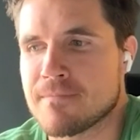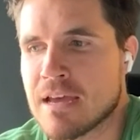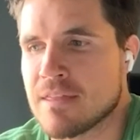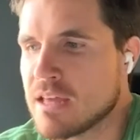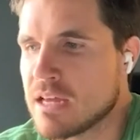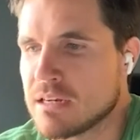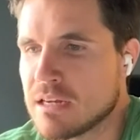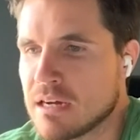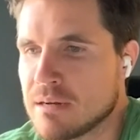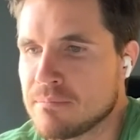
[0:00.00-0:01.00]
And
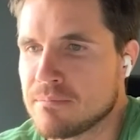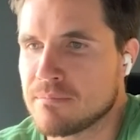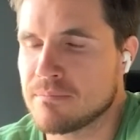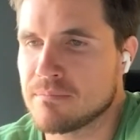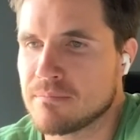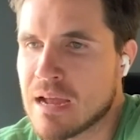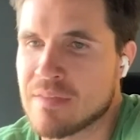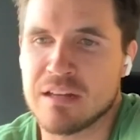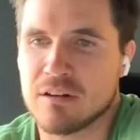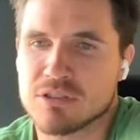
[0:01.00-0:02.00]

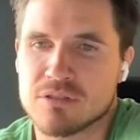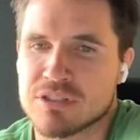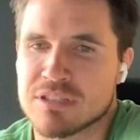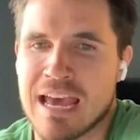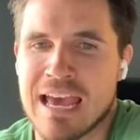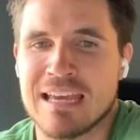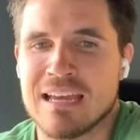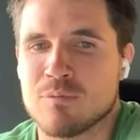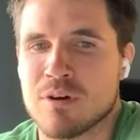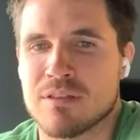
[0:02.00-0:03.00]
then also just
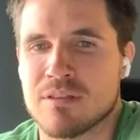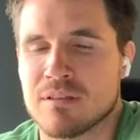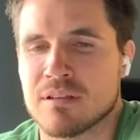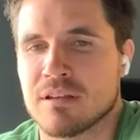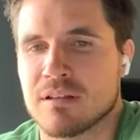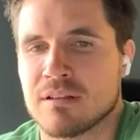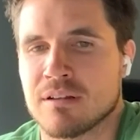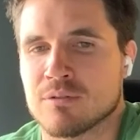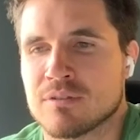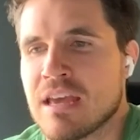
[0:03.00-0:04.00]
hanging with,
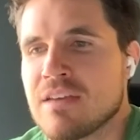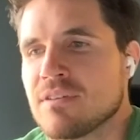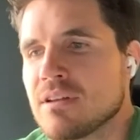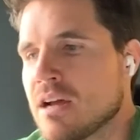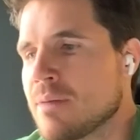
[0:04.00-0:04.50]
you know, David.